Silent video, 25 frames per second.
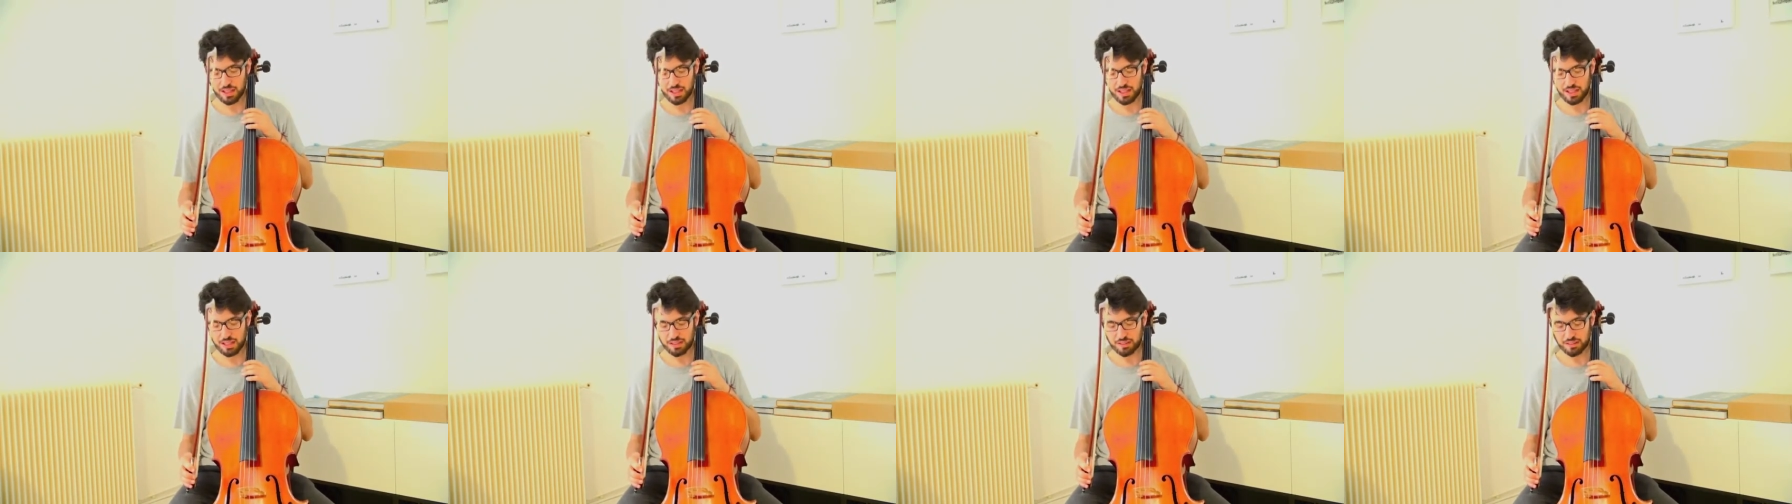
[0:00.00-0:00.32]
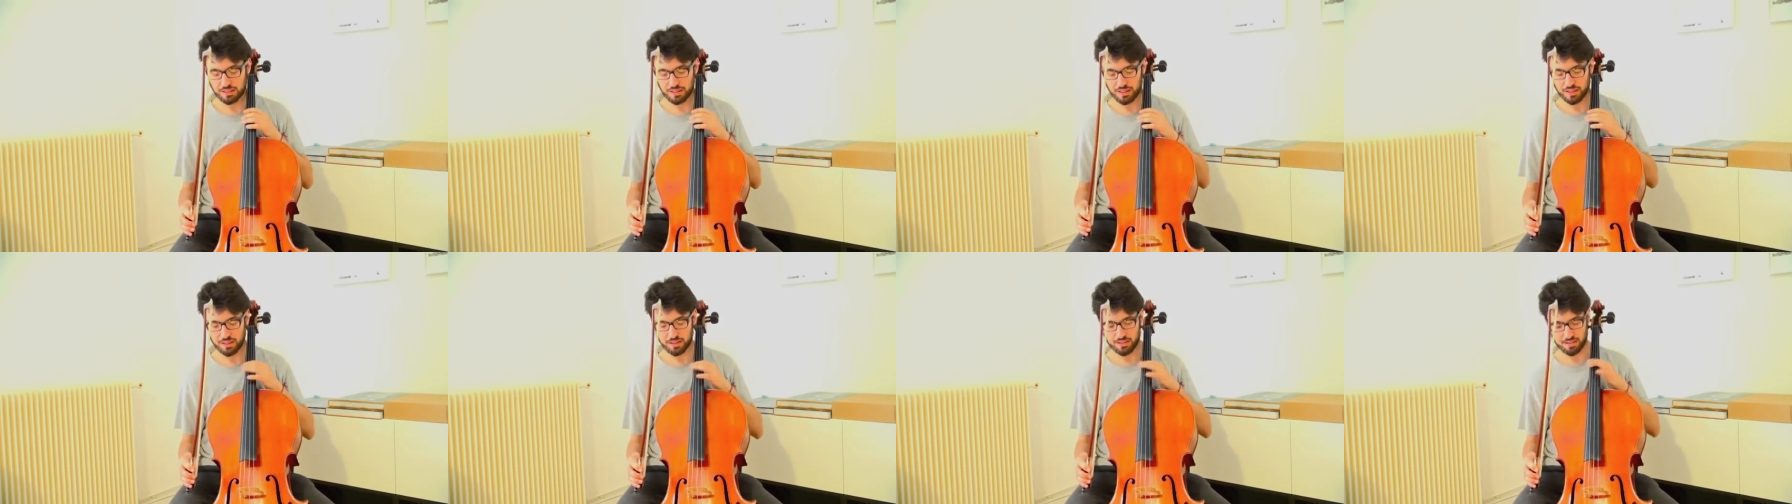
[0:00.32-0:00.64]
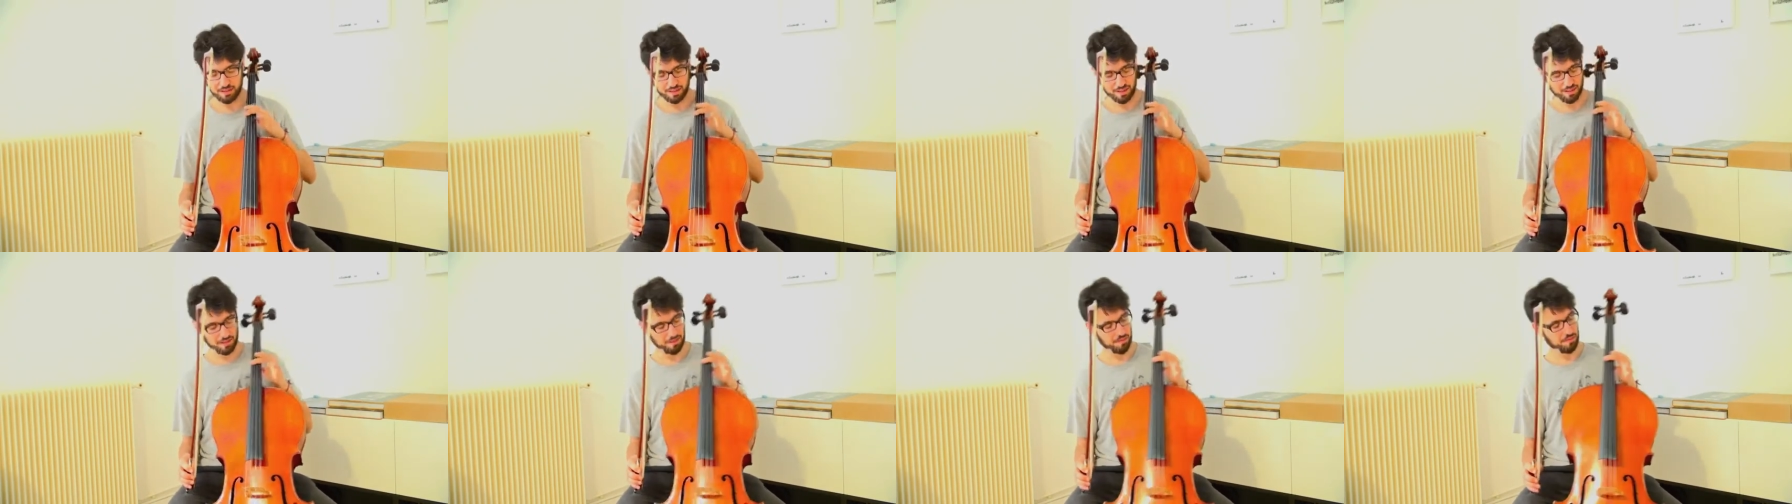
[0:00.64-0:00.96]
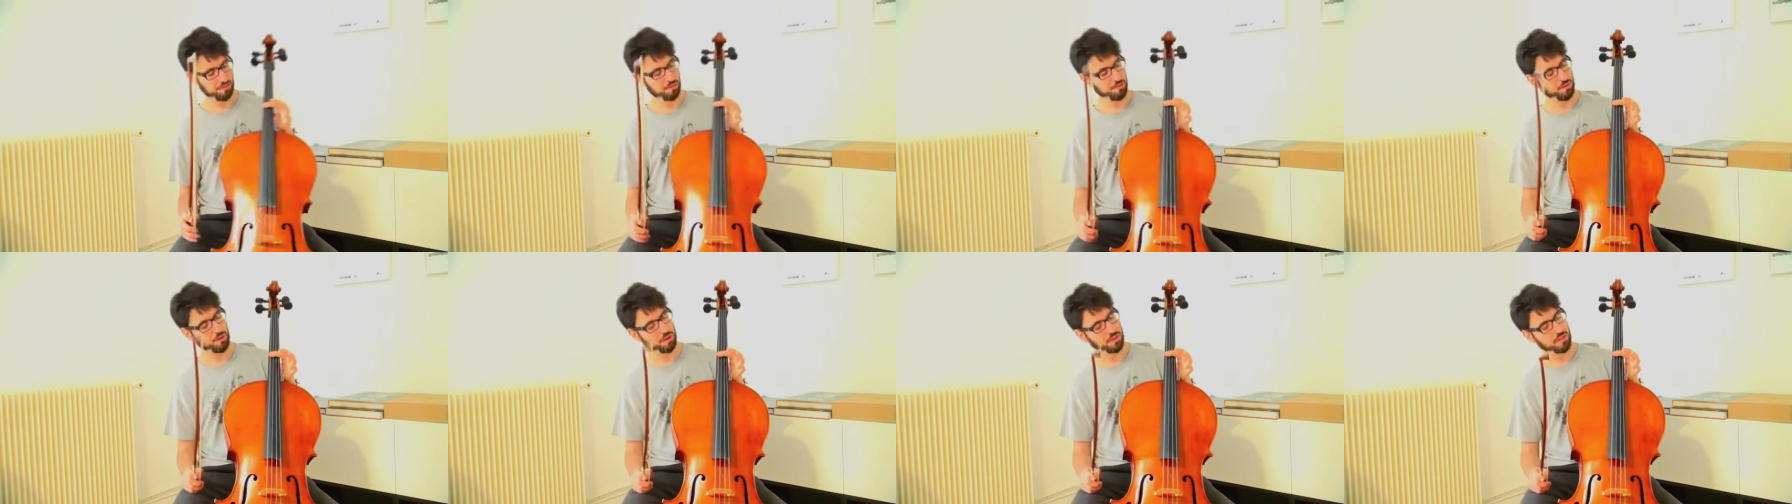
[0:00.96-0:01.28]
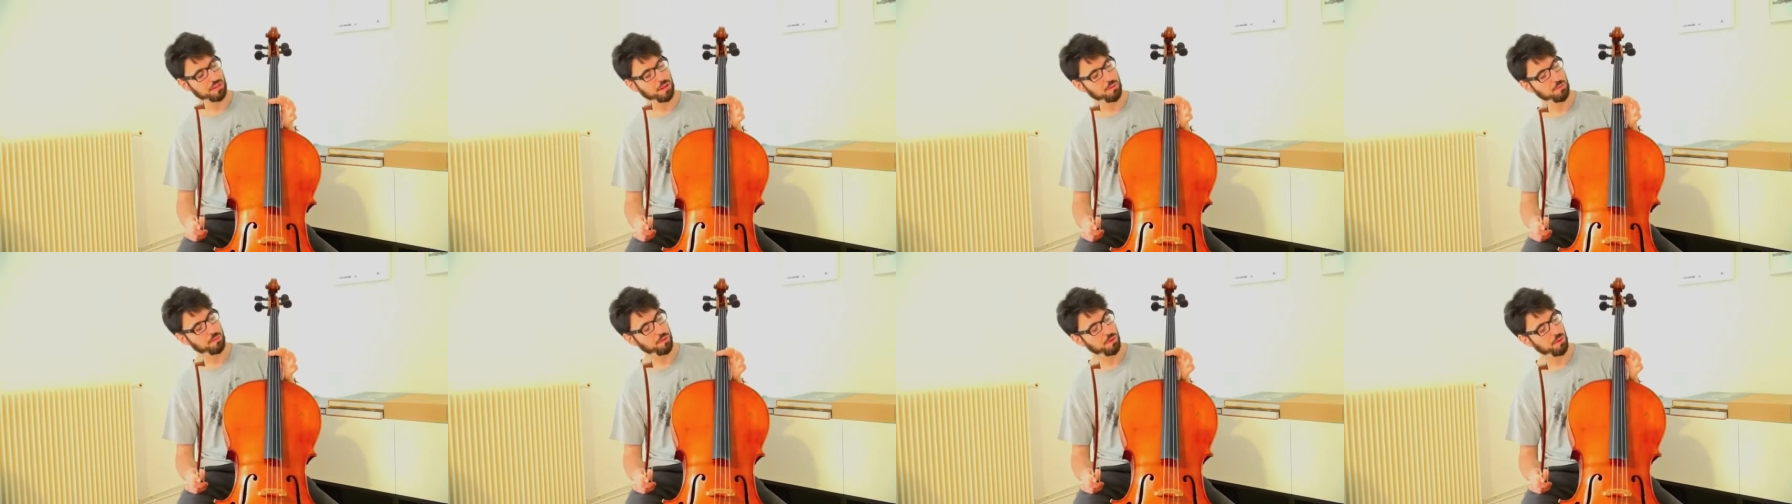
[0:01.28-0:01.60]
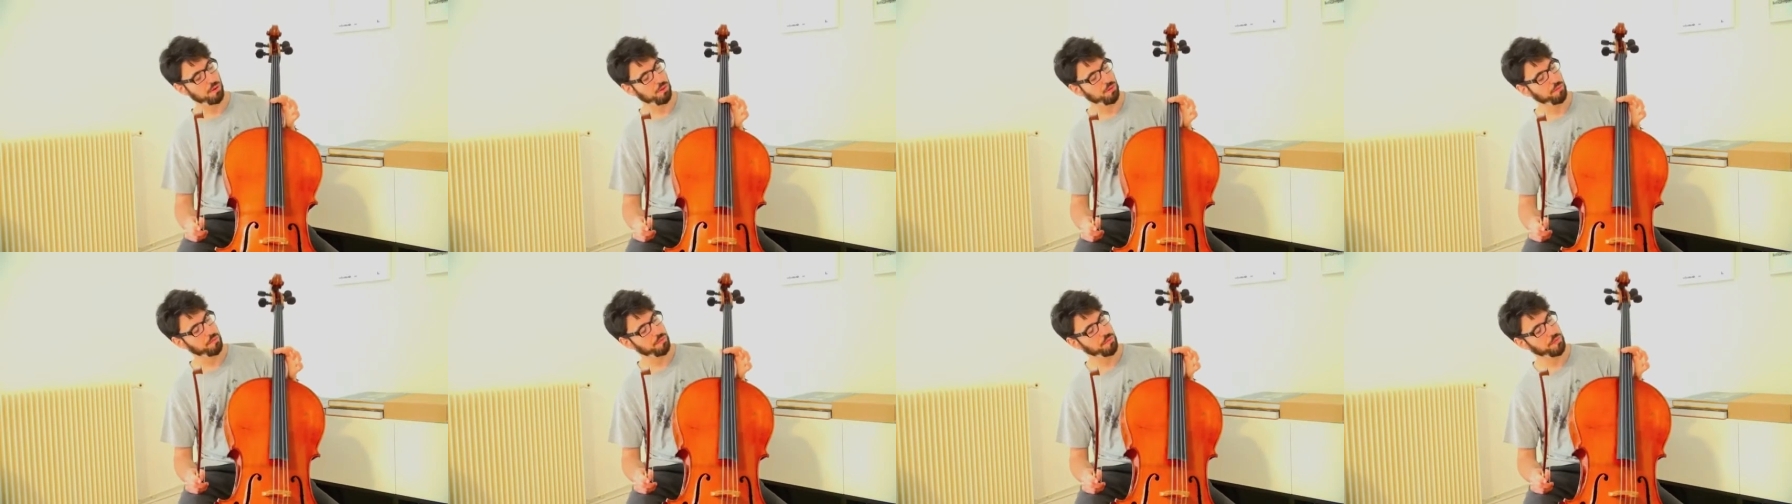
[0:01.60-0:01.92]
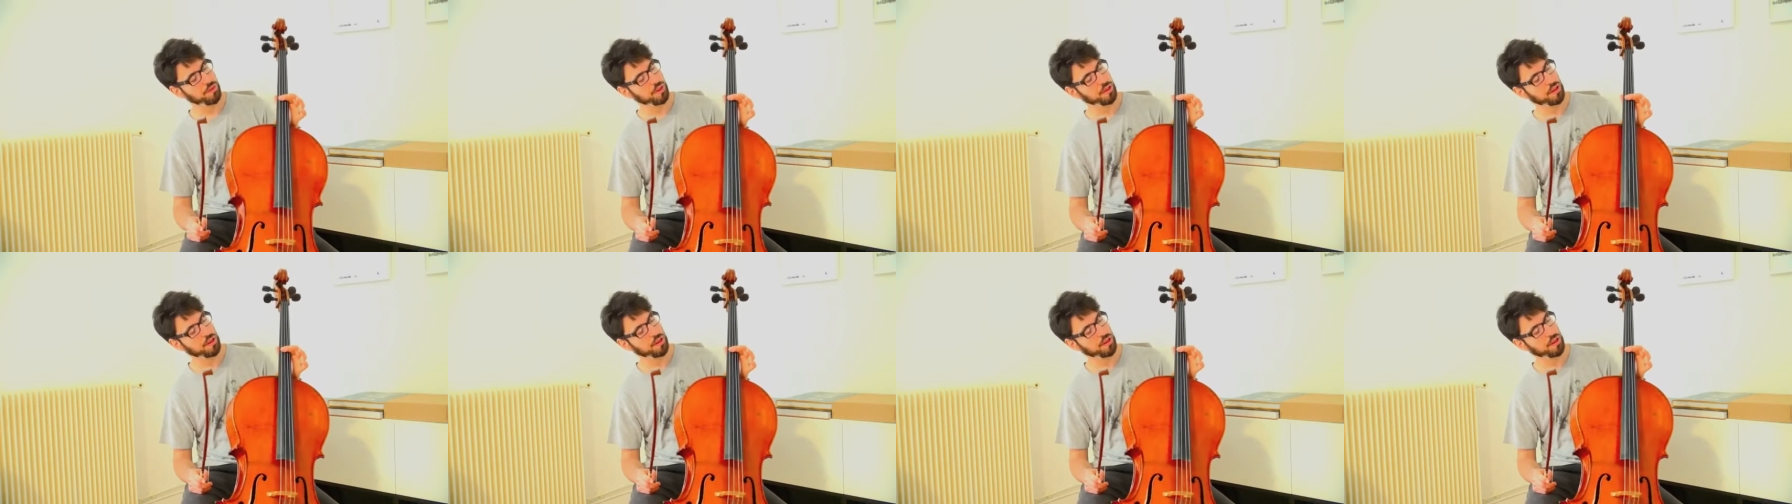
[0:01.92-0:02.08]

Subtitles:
let's say it's, for example,